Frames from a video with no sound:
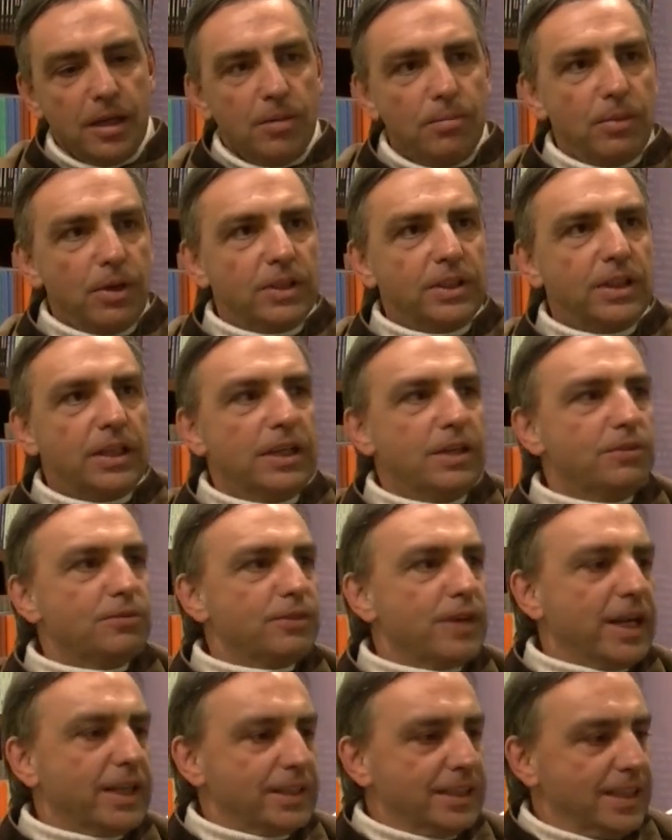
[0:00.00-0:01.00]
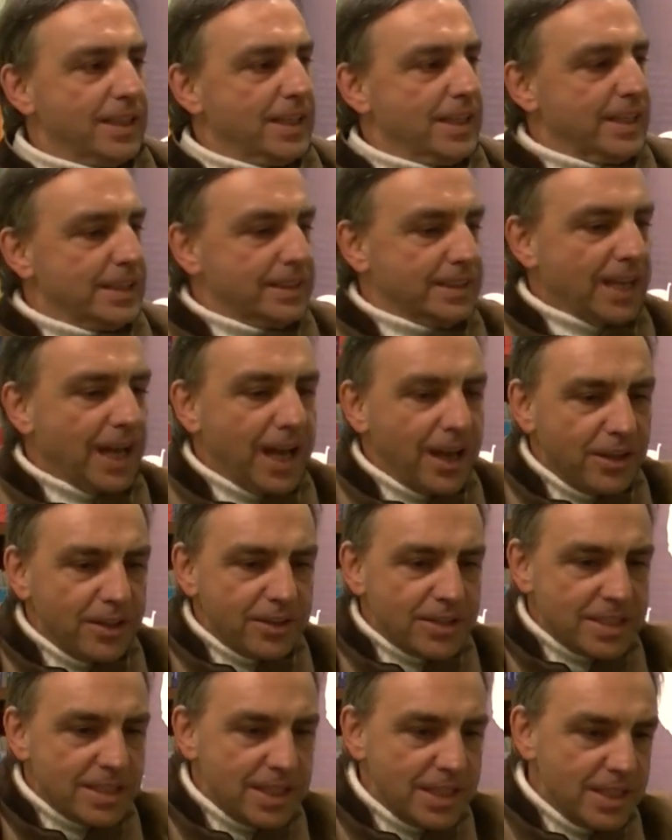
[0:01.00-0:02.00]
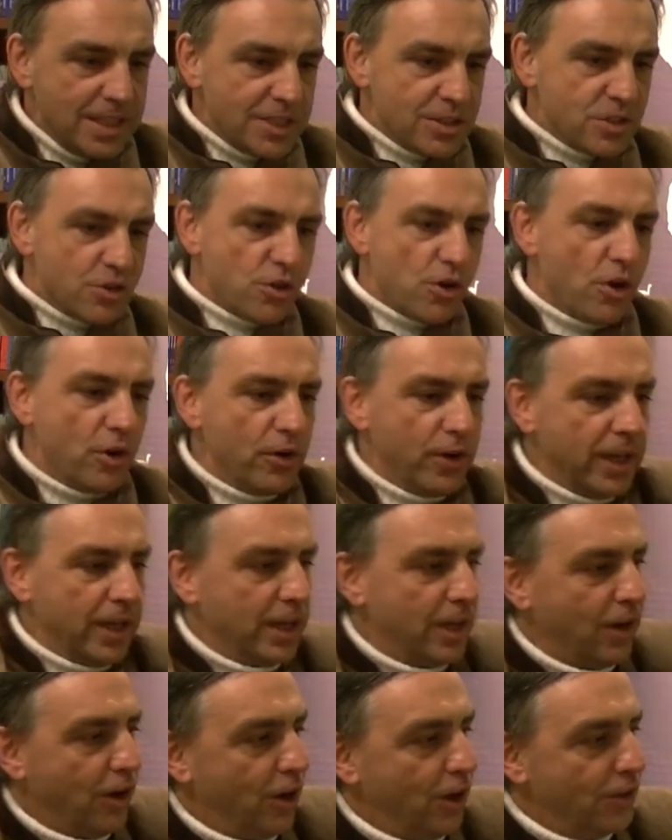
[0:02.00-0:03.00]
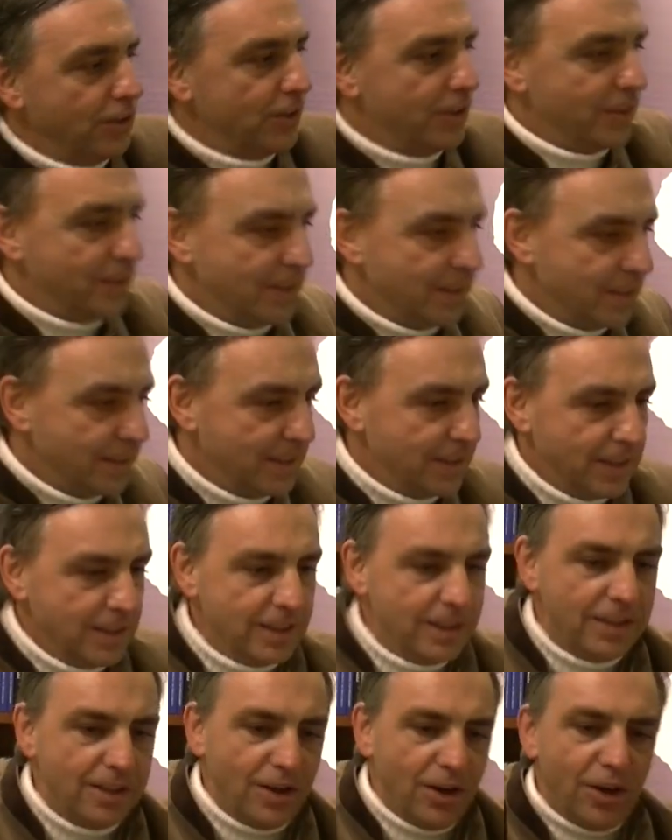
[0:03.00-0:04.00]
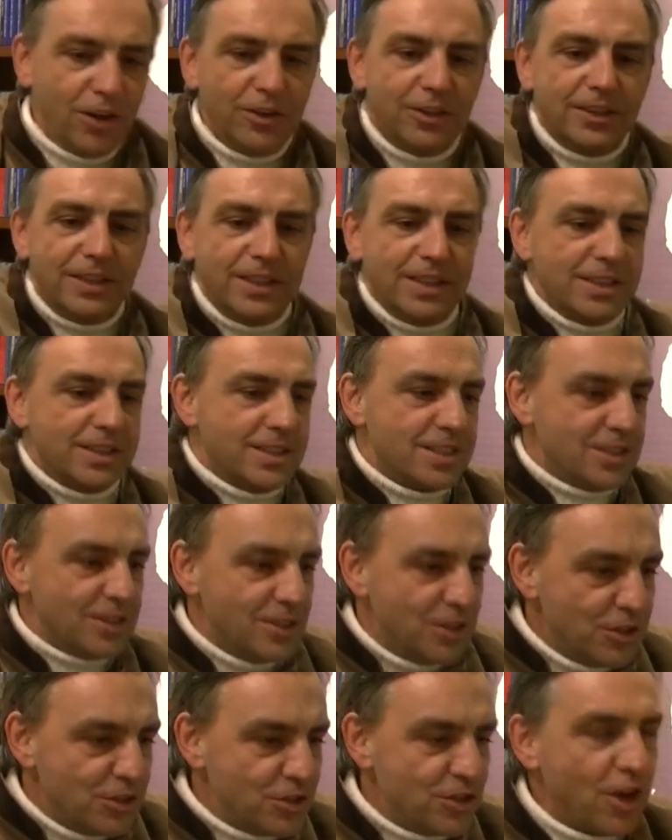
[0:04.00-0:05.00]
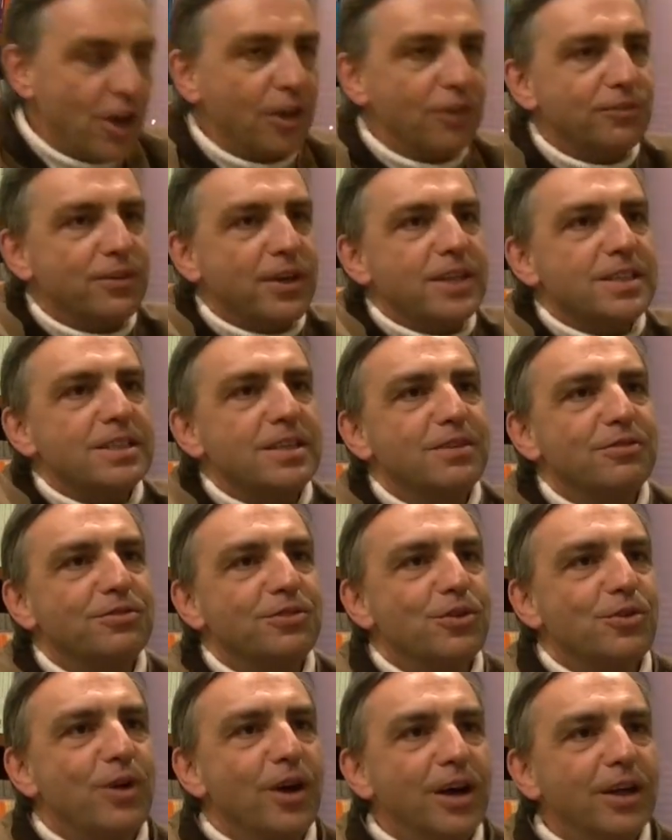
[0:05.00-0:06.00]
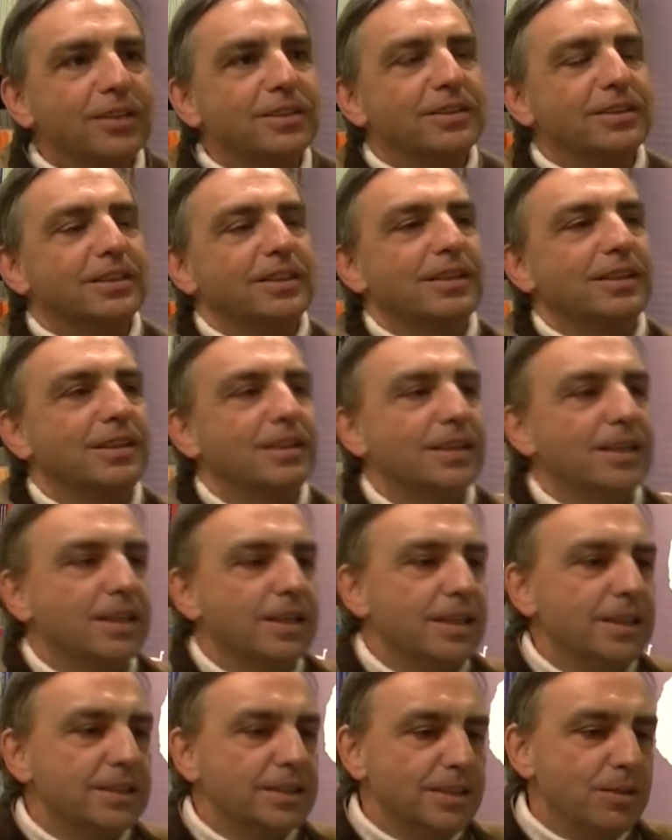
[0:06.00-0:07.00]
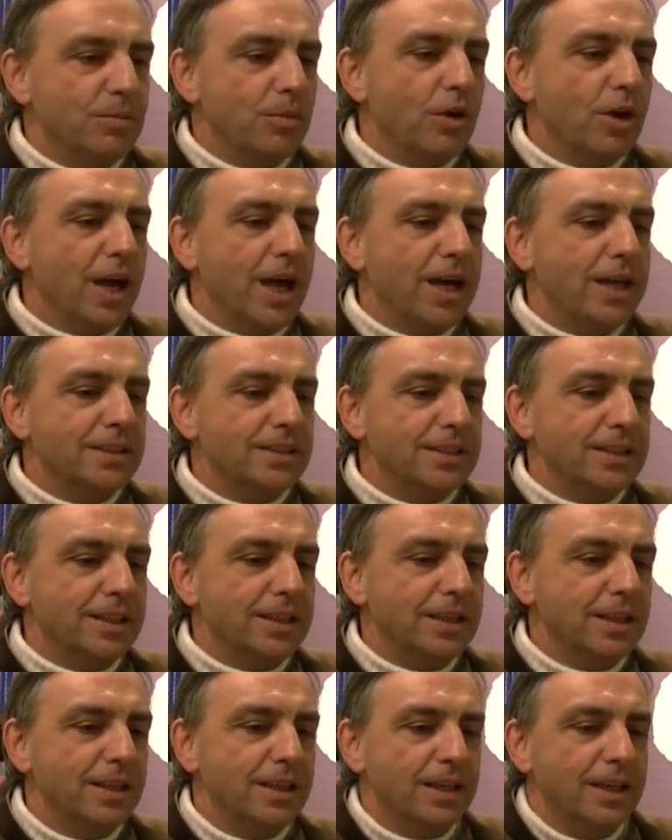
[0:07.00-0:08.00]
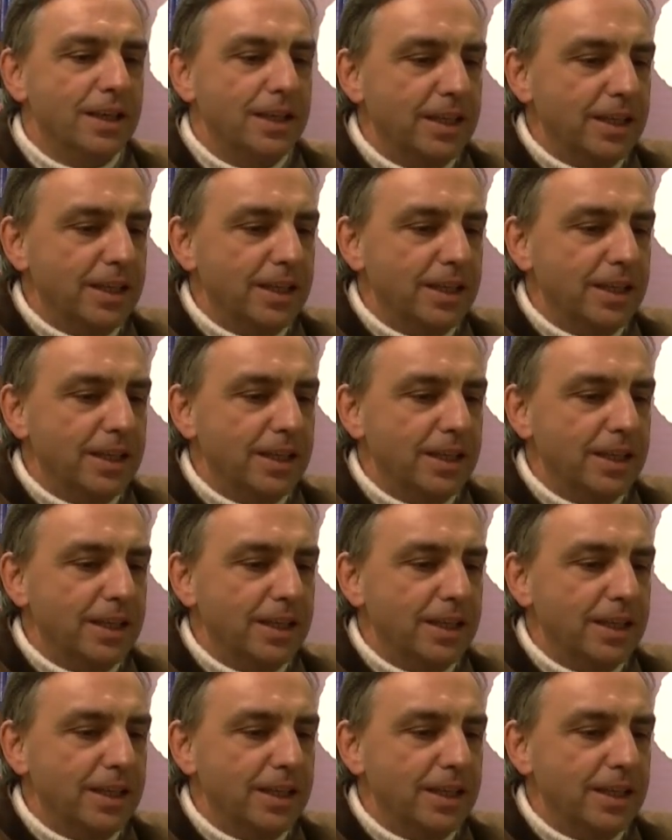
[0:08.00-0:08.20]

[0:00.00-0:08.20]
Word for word: But in fact, science is growing on, on this surface, if you want, symbolizing